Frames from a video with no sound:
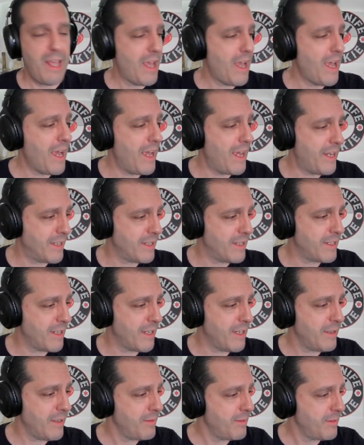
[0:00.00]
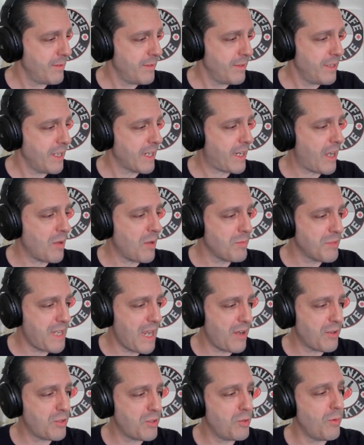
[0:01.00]
and uh, it comes
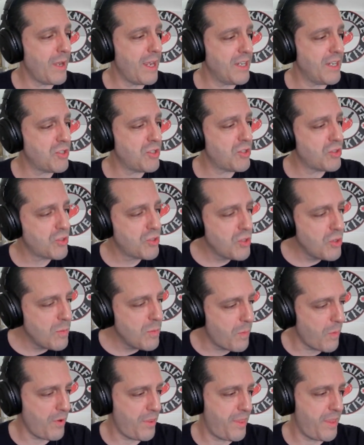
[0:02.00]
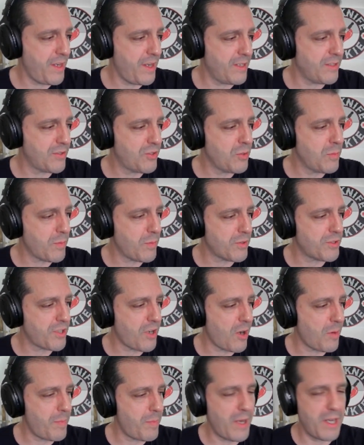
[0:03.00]
down to a super thin, super
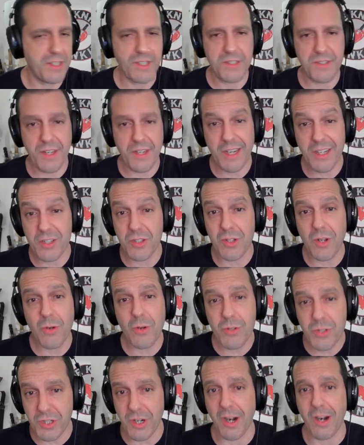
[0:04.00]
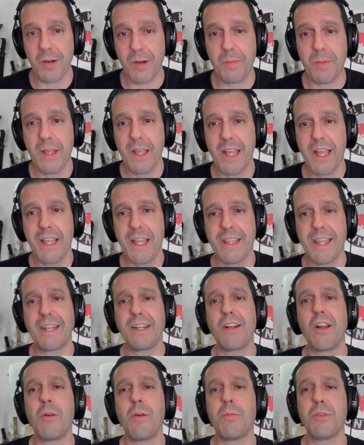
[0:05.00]
sharp edge. It's like so sharp that
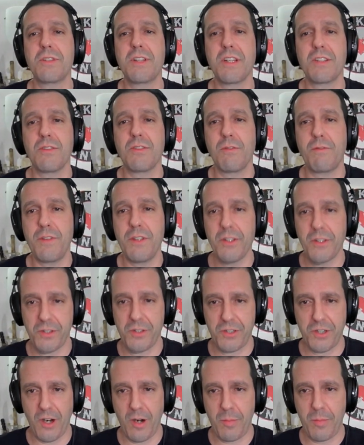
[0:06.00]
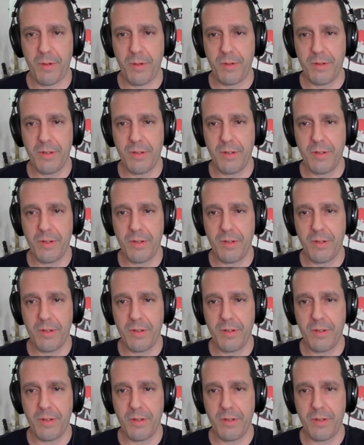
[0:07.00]
it almost doesn't feel sharp